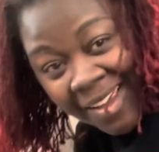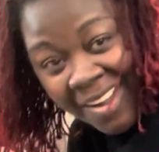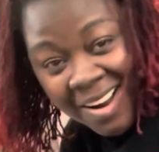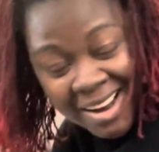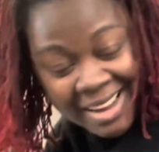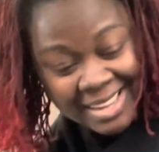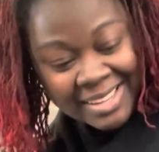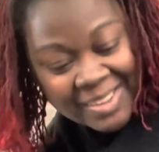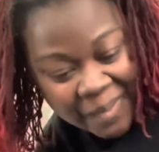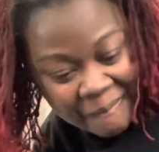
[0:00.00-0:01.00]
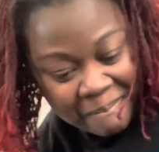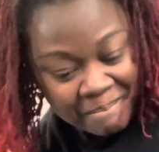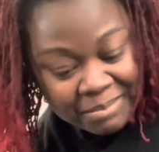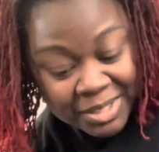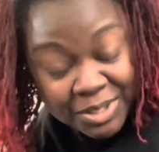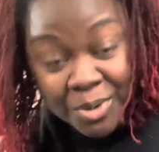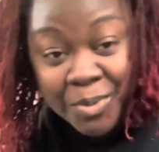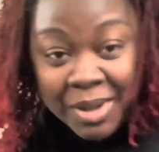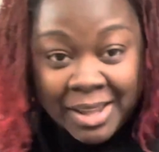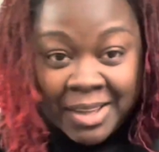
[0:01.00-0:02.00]
right, so
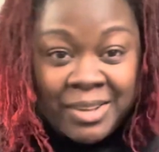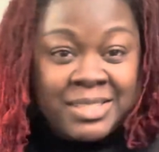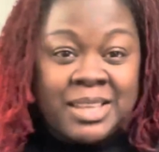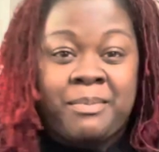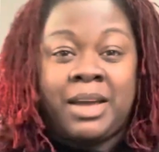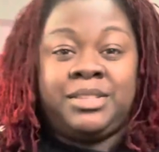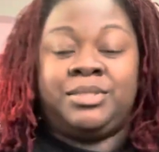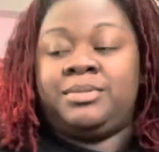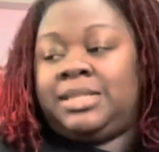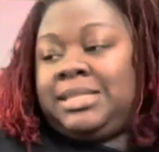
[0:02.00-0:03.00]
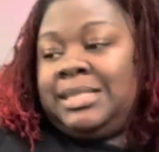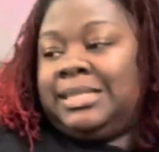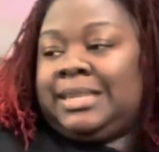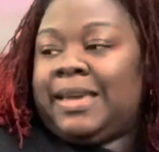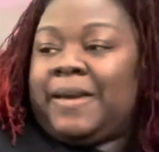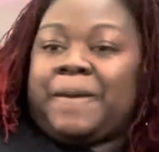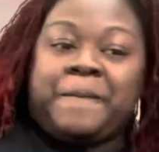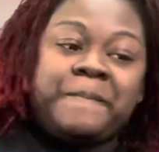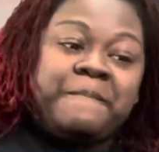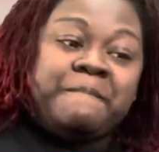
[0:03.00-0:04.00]
what else am I doing today?
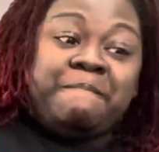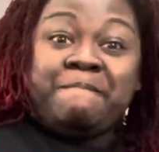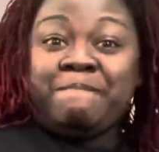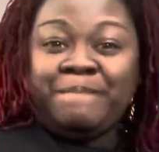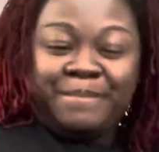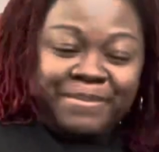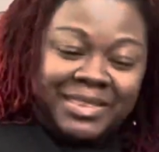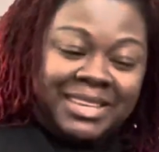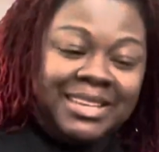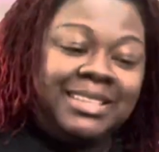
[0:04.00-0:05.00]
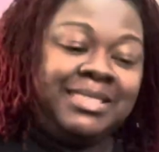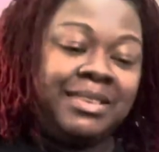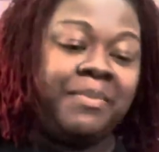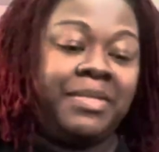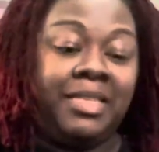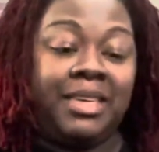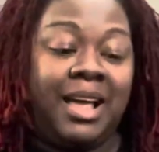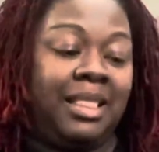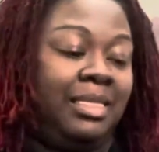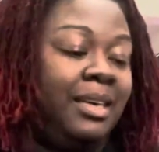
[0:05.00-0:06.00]
Something that
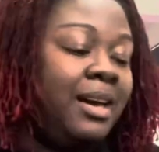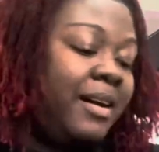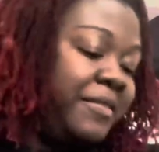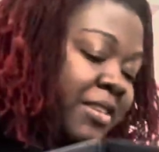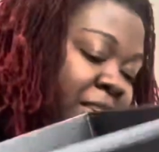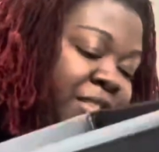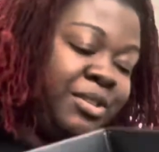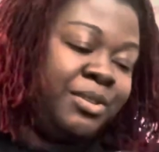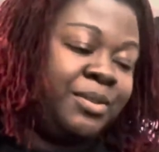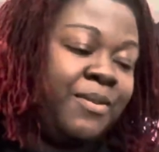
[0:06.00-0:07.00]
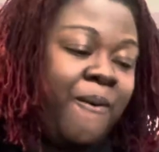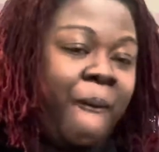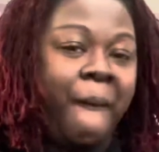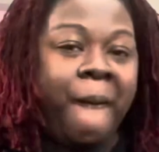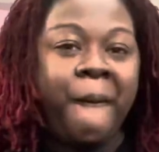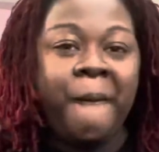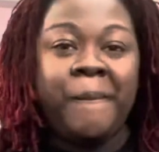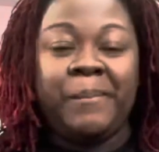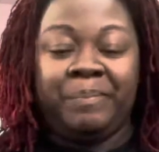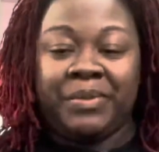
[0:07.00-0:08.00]
I love to do,
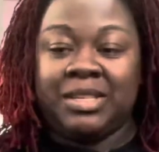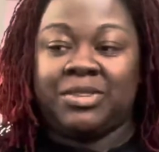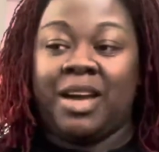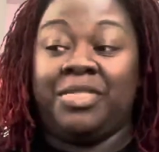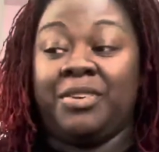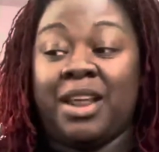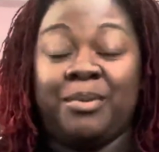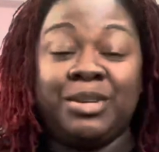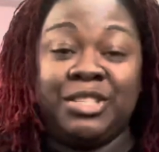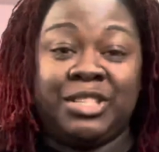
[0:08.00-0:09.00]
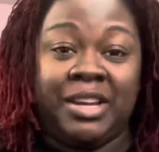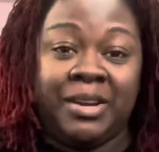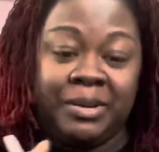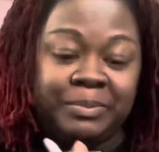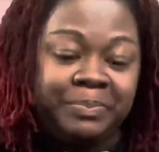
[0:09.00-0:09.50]
and so I thought I would share.